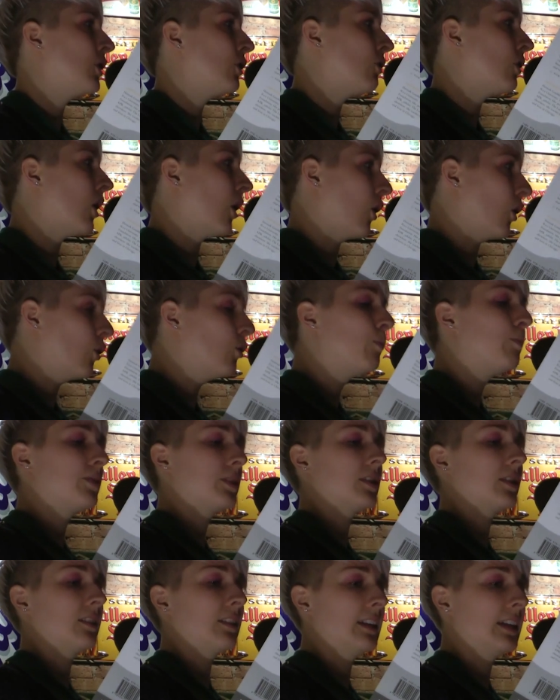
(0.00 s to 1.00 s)
no hope
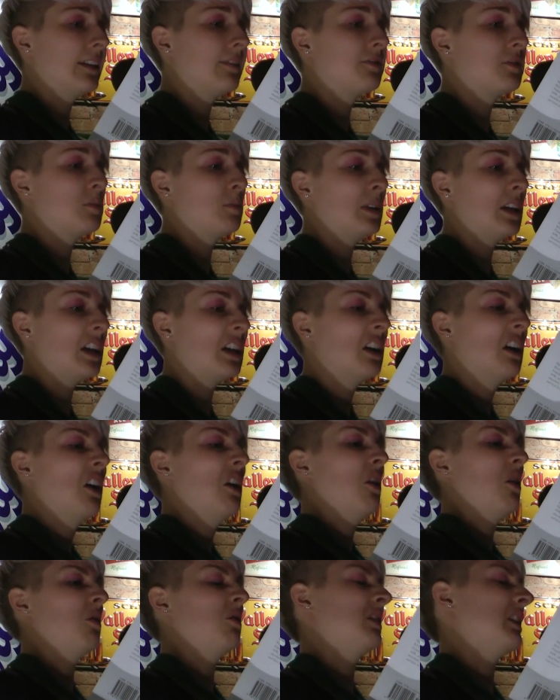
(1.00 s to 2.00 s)
to lift me,
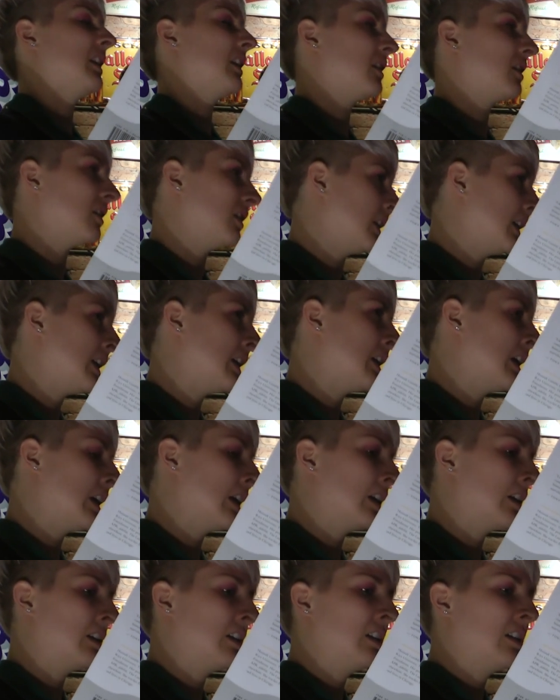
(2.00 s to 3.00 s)
only
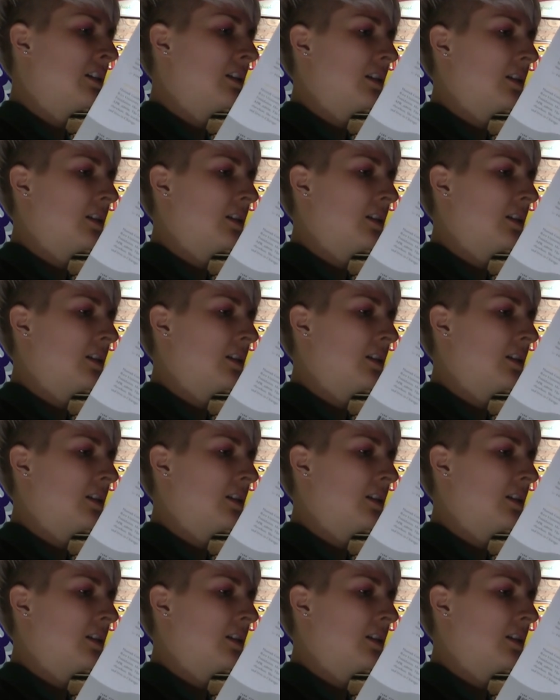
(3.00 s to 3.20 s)
cleaning,